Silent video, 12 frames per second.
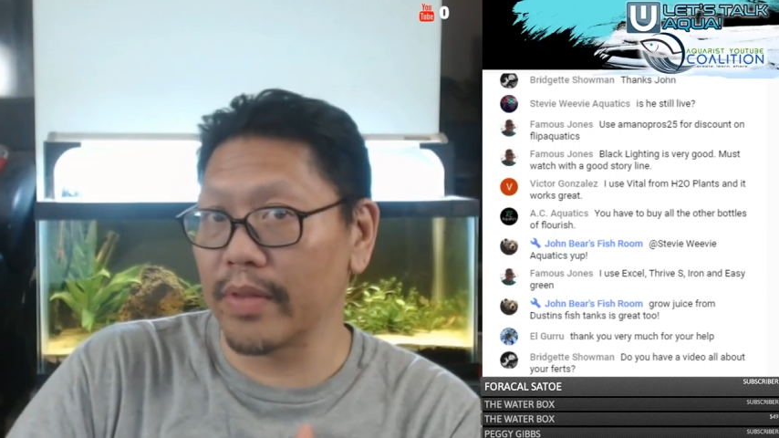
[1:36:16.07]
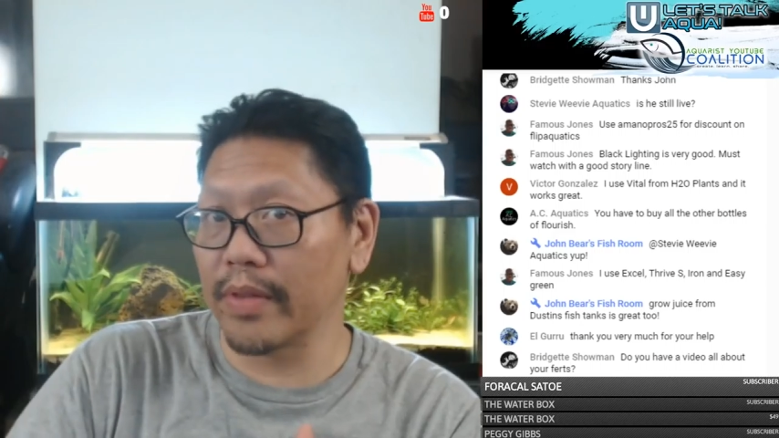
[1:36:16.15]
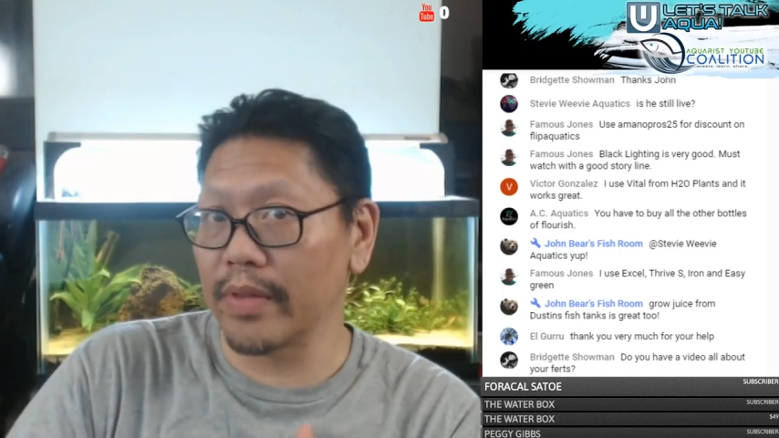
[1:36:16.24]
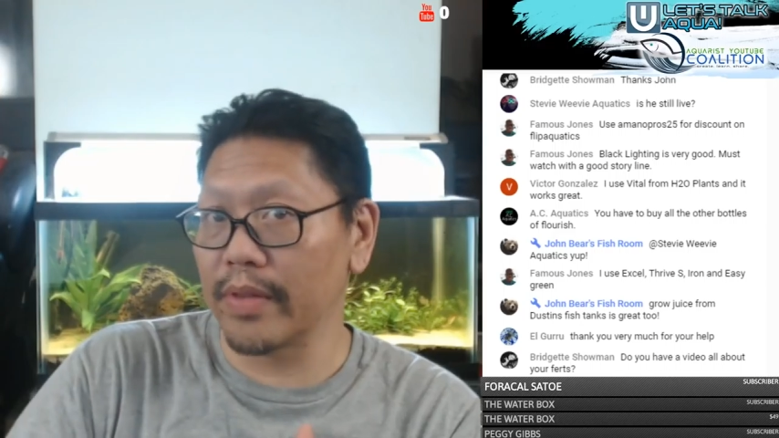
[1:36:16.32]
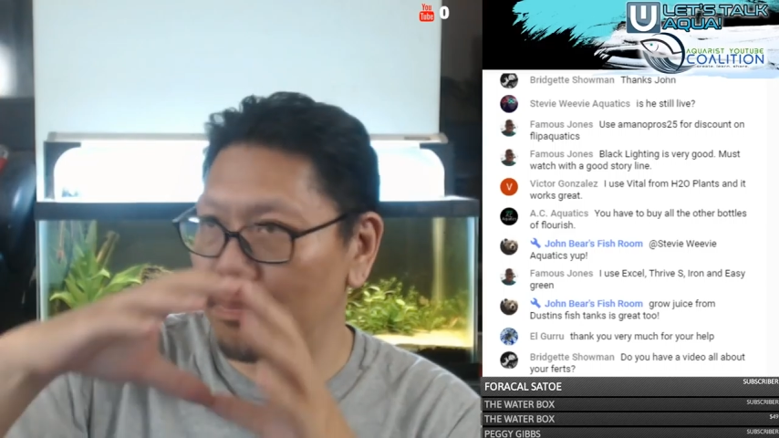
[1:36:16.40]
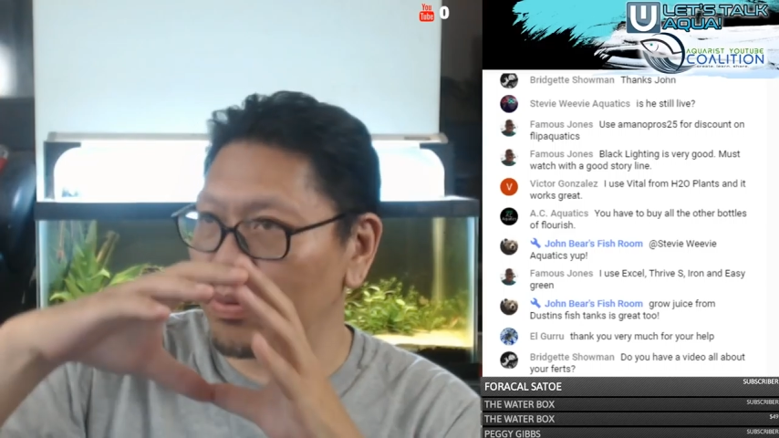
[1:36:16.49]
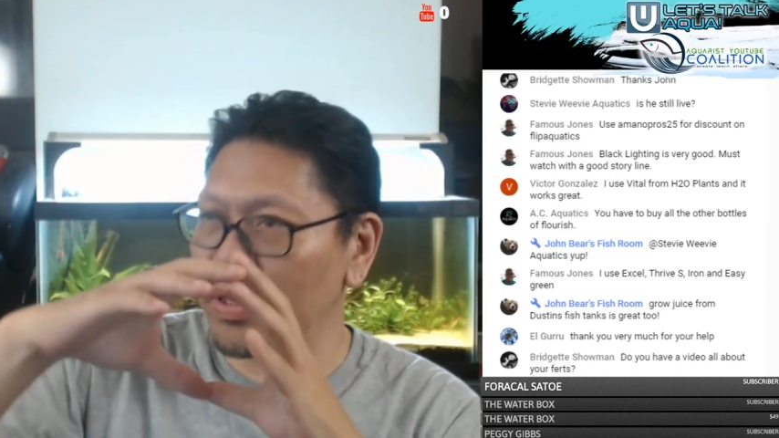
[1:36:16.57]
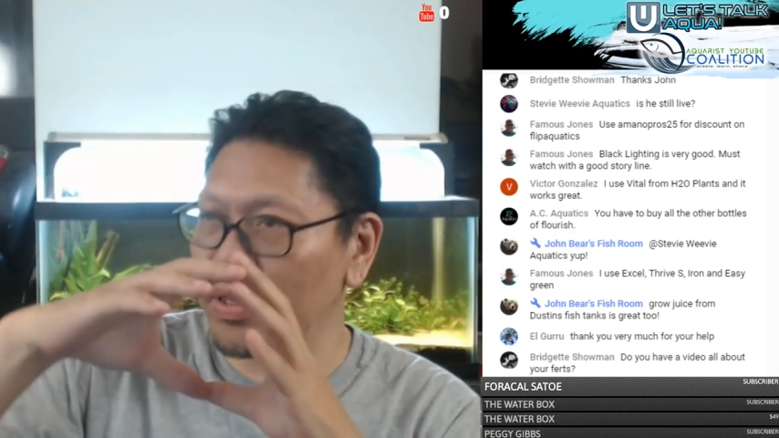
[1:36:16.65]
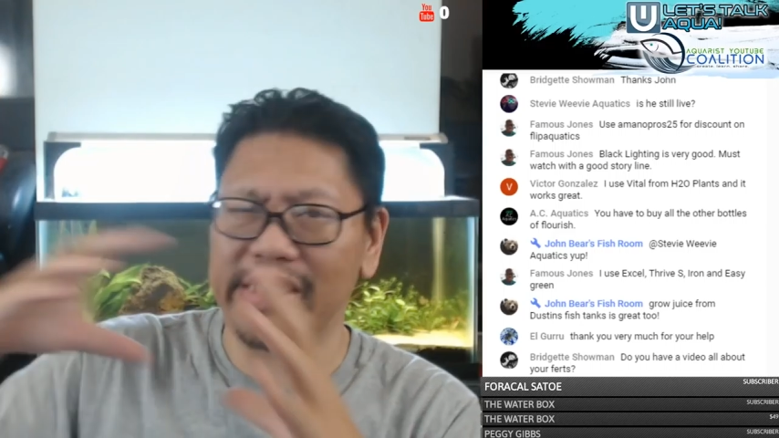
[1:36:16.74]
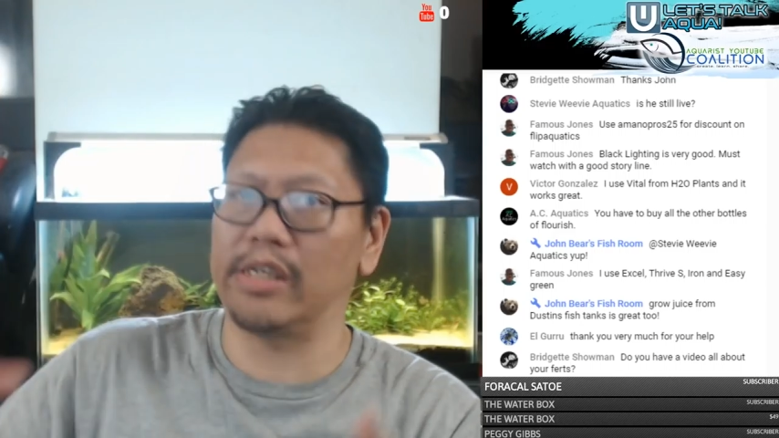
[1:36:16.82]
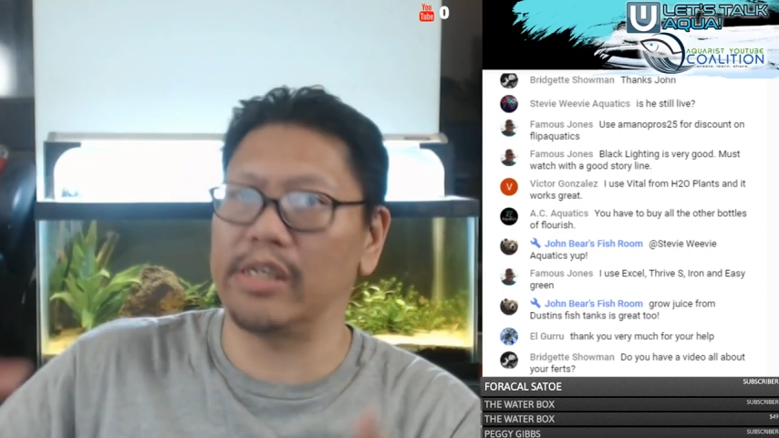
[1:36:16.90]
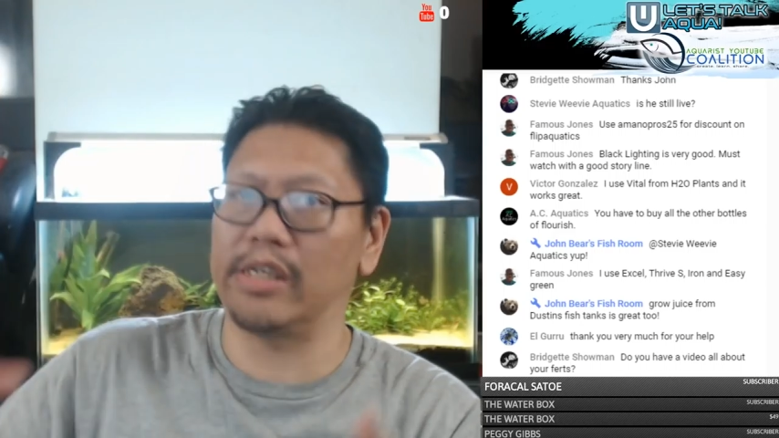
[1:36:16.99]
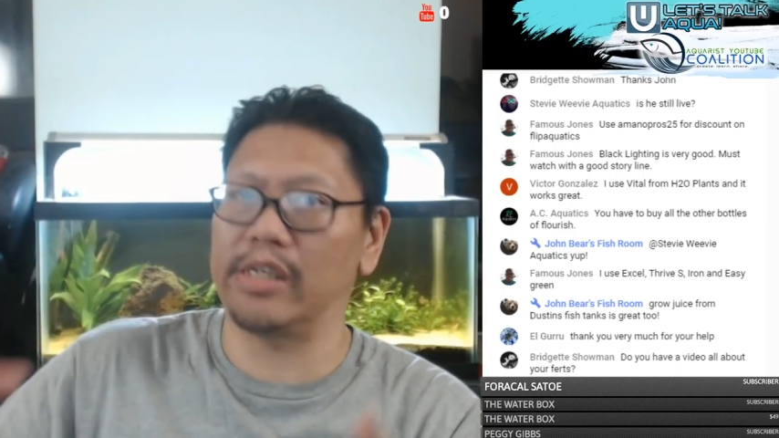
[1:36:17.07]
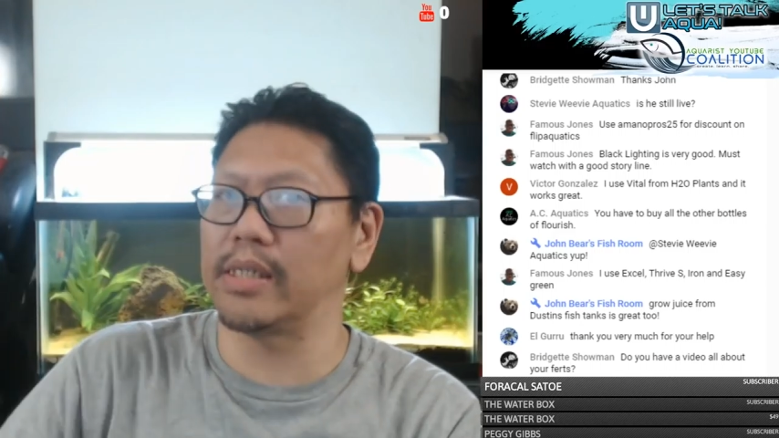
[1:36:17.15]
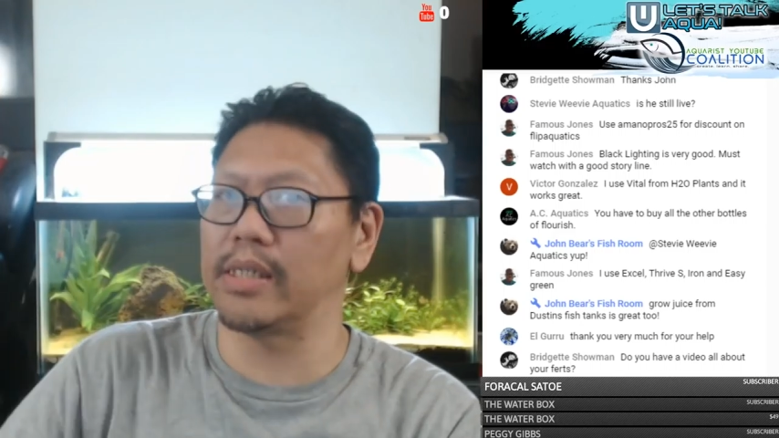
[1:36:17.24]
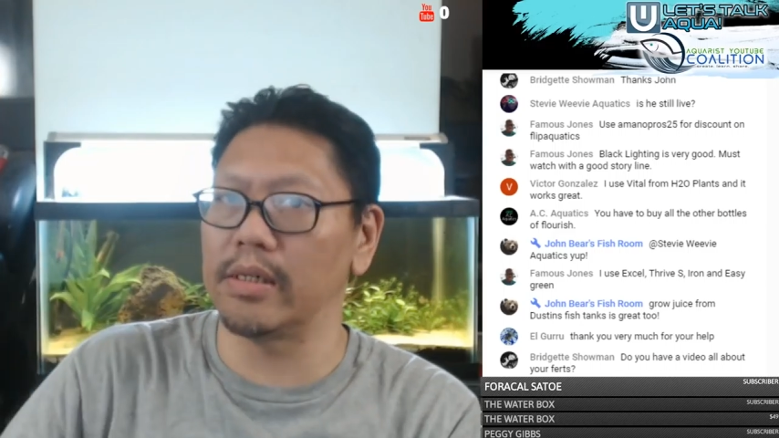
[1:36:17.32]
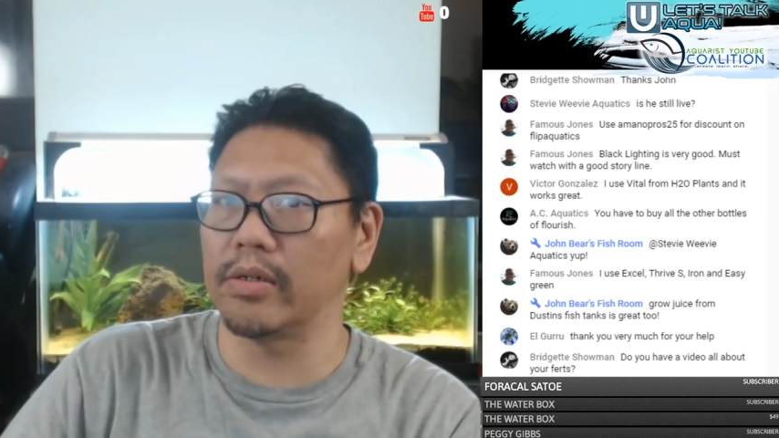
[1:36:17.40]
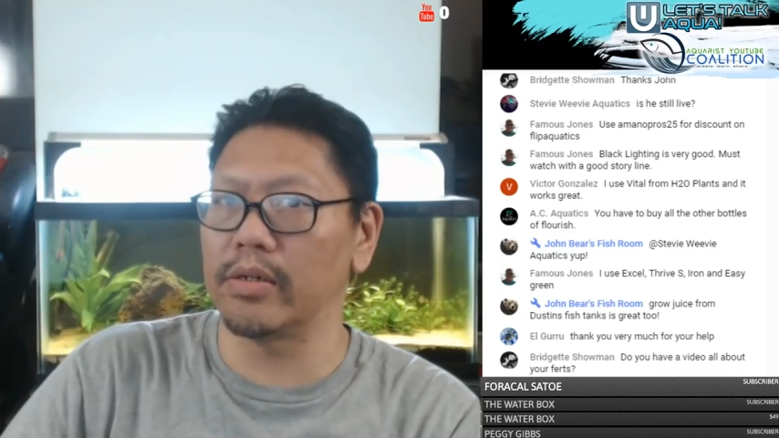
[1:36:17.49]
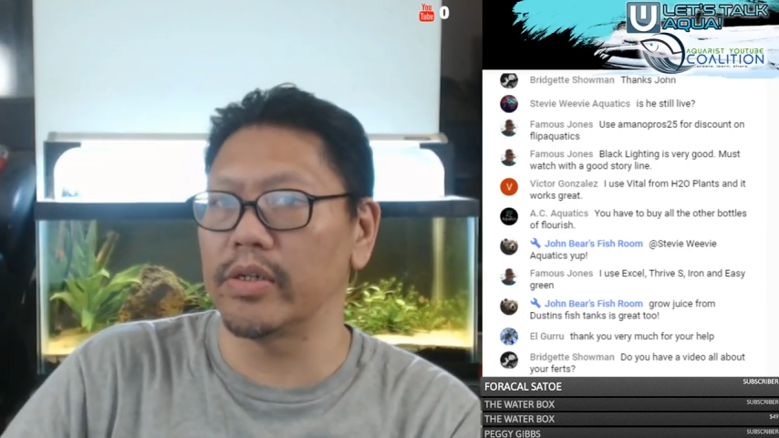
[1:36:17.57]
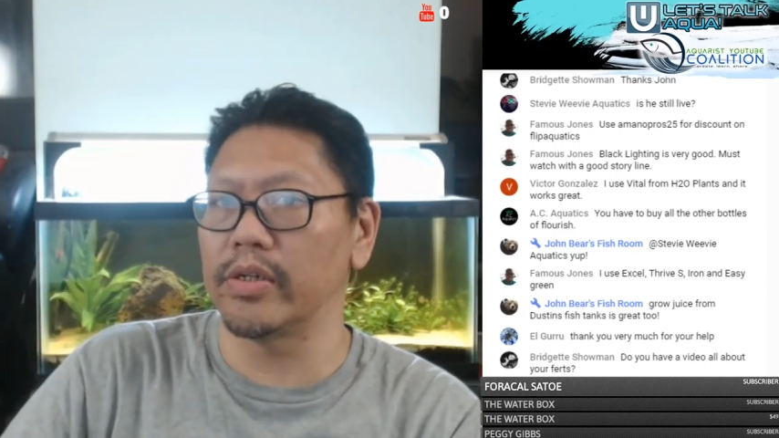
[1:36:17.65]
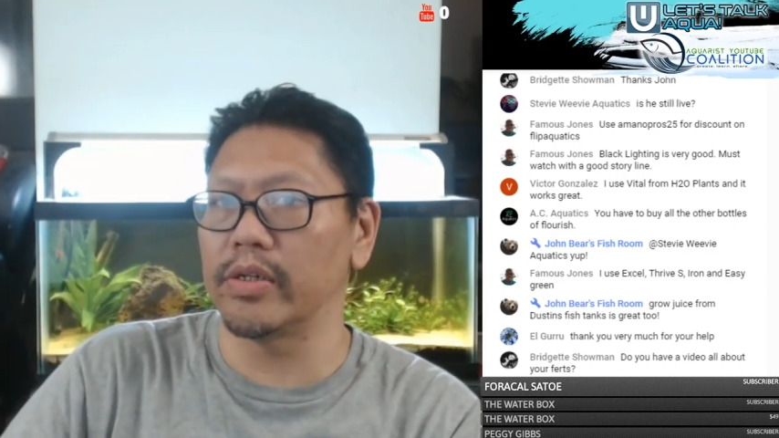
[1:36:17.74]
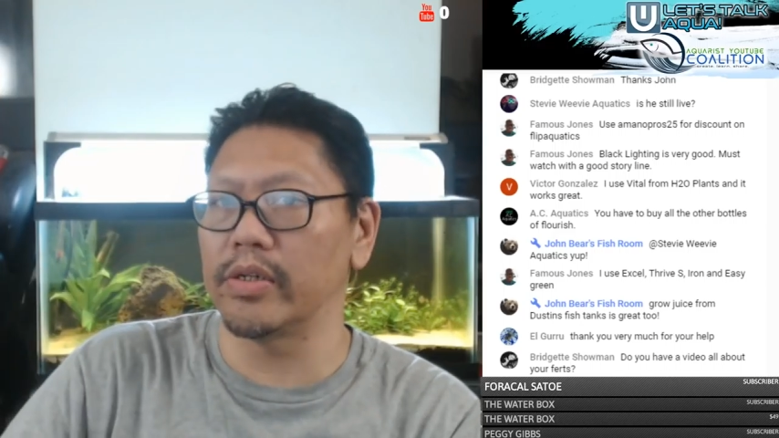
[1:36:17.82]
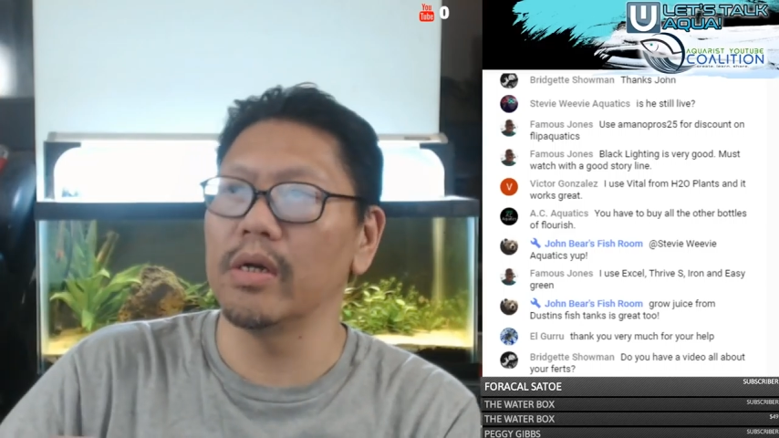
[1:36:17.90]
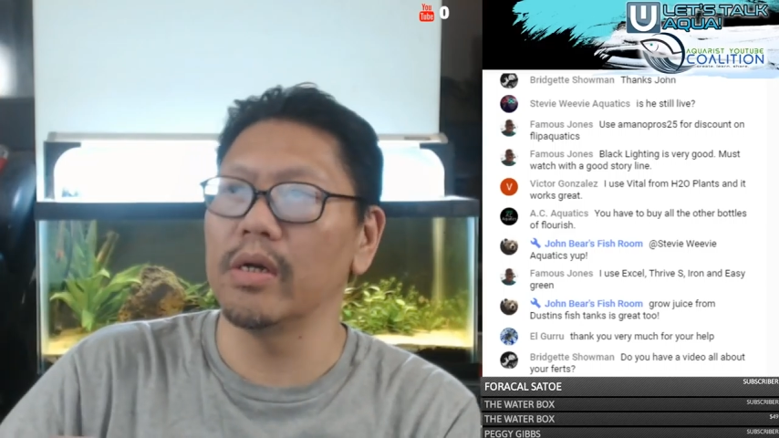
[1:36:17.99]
a complete series on CO2,